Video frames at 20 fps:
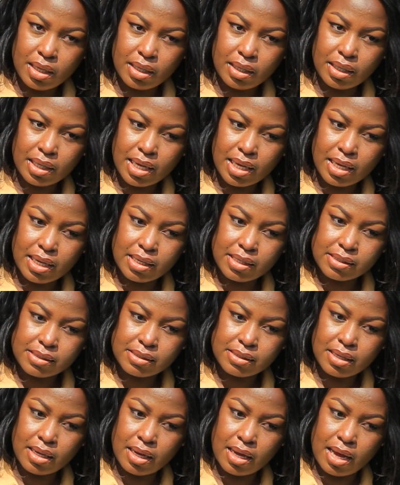
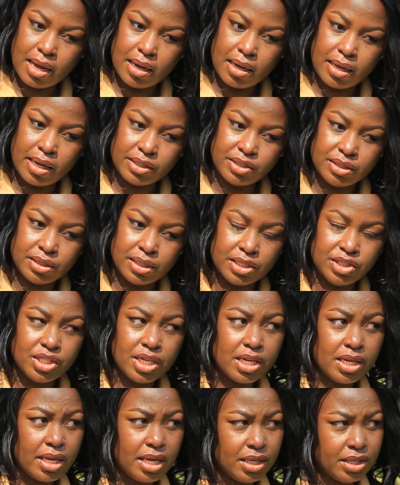Yes,
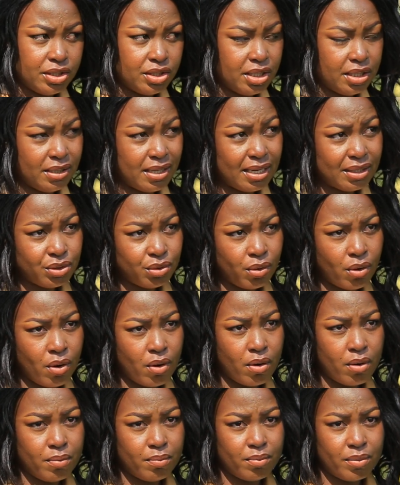that
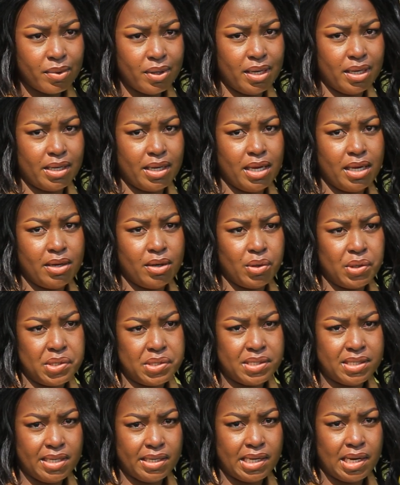home ekeno
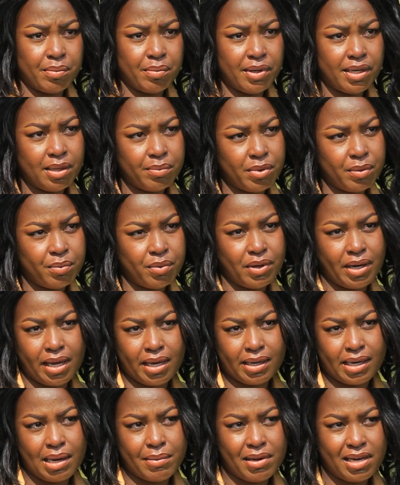hosting many people
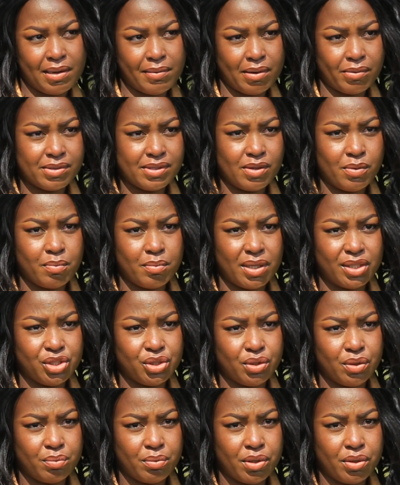like abana bakuza mu
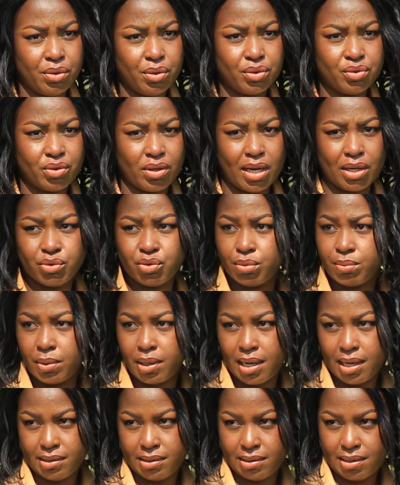mashomero
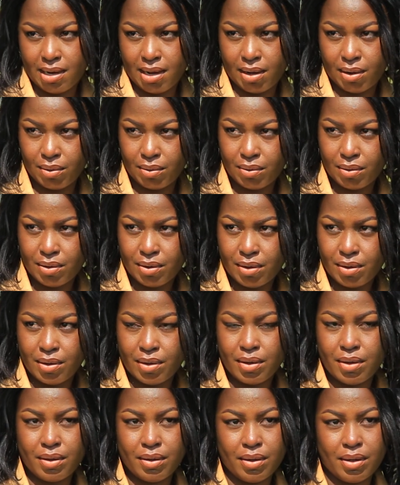tukatubuganiraho.
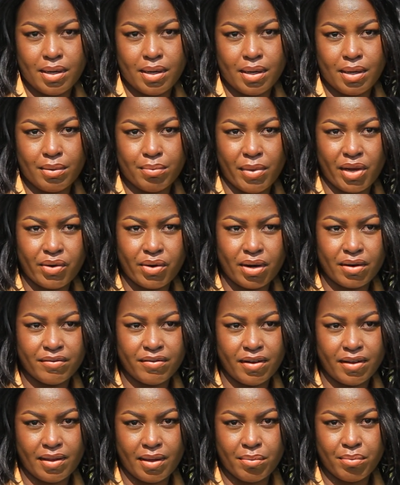My
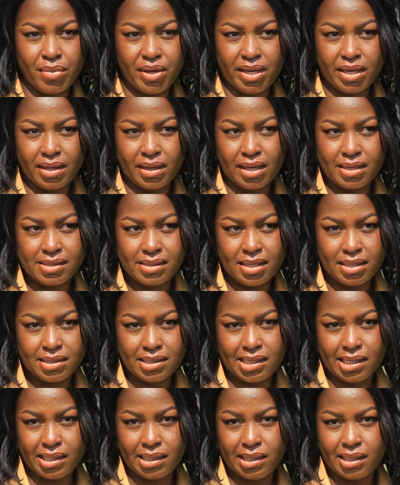grandfather being the
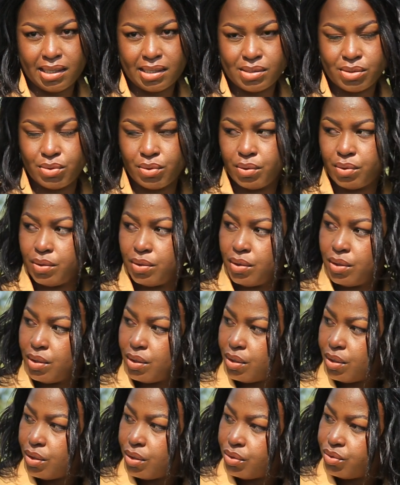center here, so
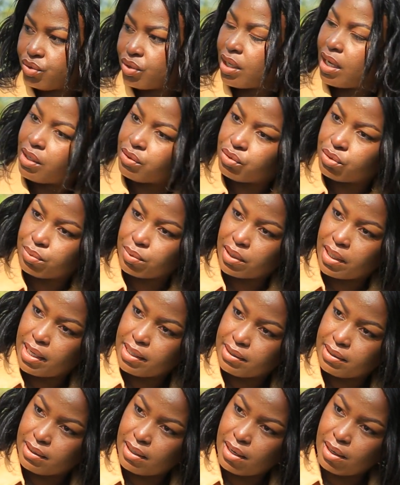
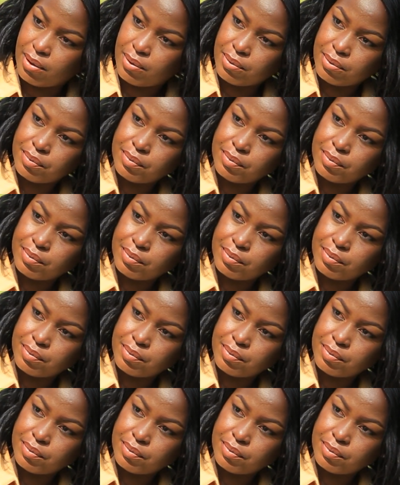tukatubuganiraho.